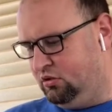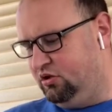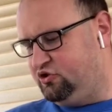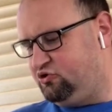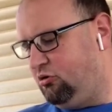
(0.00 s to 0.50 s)
A
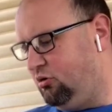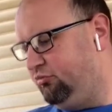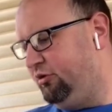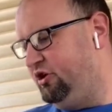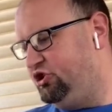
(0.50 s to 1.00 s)
strong
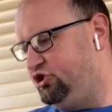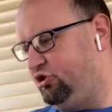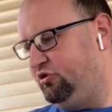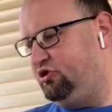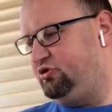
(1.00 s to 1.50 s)
breeze
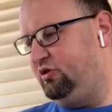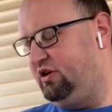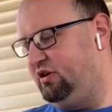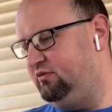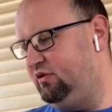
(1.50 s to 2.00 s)
shook the
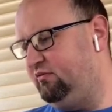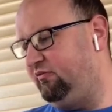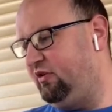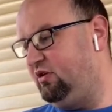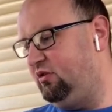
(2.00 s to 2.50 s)
tree
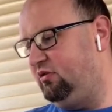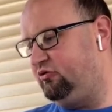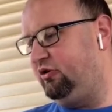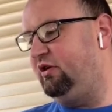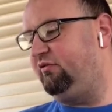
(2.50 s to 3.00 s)

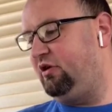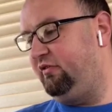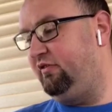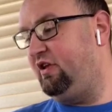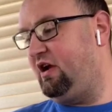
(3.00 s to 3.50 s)
in front of
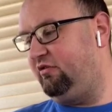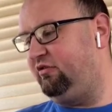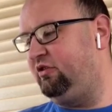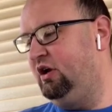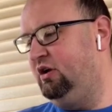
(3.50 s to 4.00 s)
his
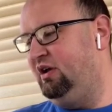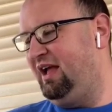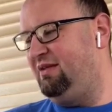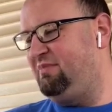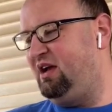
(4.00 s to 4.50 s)
house,
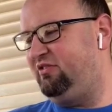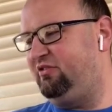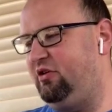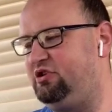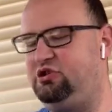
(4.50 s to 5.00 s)
and Max
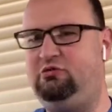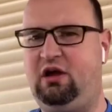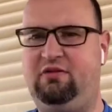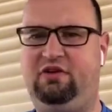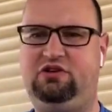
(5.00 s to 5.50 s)
saw 2
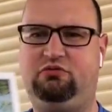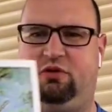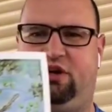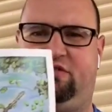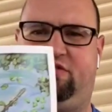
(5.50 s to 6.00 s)
heavy
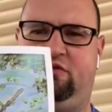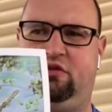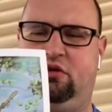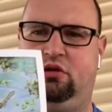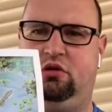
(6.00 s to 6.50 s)
twigs
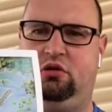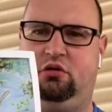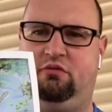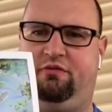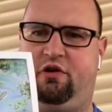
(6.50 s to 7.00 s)

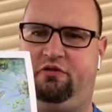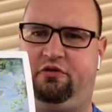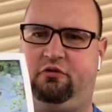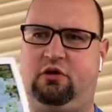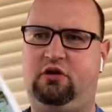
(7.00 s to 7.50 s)
fall to the
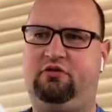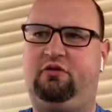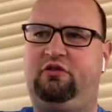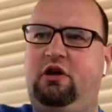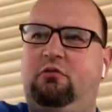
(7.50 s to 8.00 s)
ground. So I'll
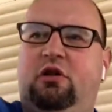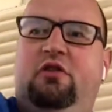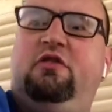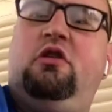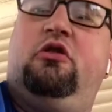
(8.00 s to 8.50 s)
tell you what, let's
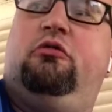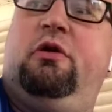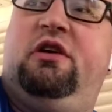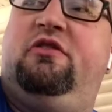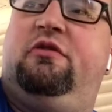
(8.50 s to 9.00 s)
get our
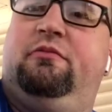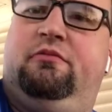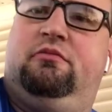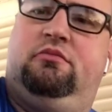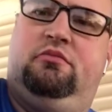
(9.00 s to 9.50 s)
twigs. Okay.
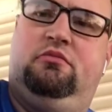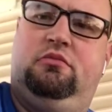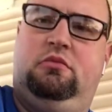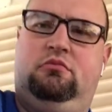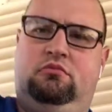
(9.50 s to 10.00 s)

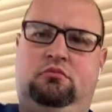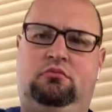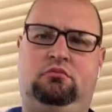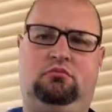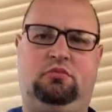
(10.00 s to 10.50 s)

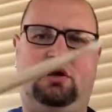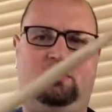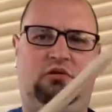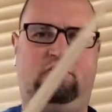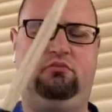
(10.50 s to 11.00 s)

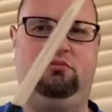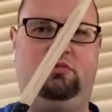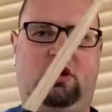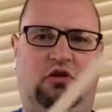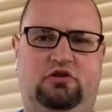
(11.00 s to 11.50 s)
You
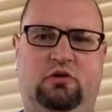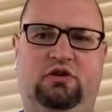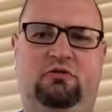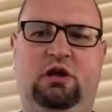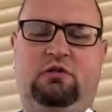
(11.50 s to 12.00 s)
got your twigs
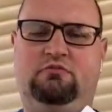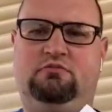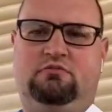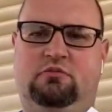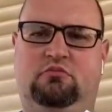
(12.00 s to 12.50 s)
ready?
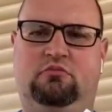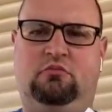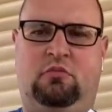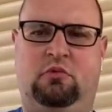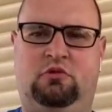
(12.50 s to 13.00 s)

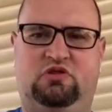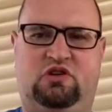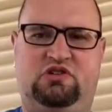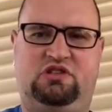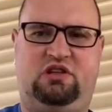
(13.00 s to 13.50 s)

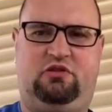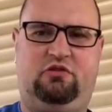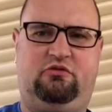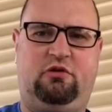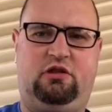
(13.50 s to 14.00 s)
Set
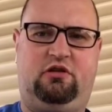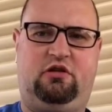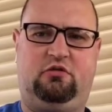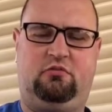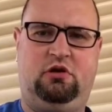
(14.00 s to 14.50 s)
those right
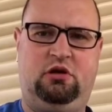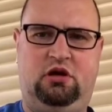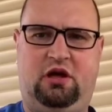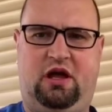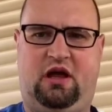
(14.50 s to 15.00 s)
there
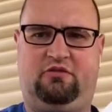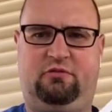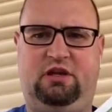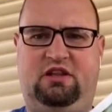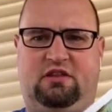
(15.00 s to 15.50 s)
as we
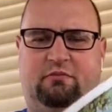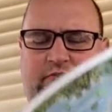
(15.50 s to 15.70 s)
need them.